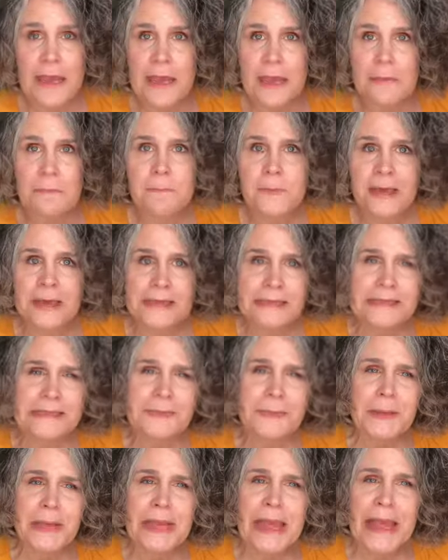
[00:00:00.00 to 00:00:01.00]
it
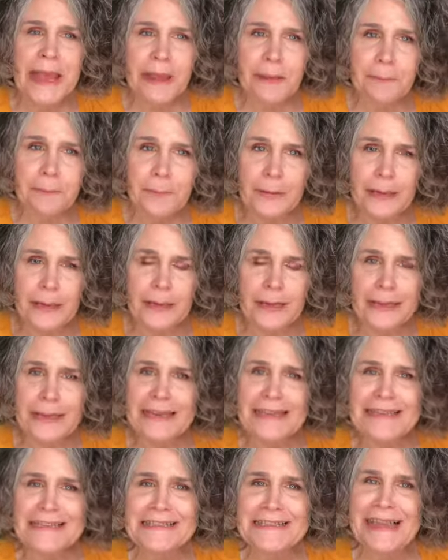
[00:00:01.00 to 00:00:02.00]
makes me happy.
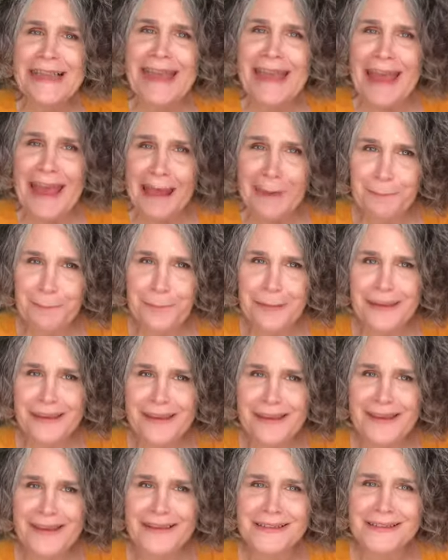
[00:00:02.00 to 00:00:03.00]
It is a happy
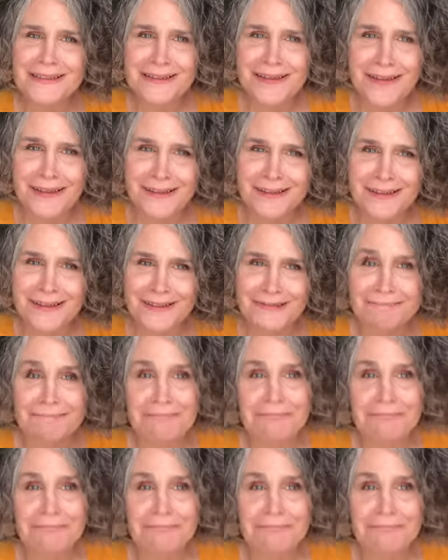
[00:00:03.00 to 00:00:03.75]
scent.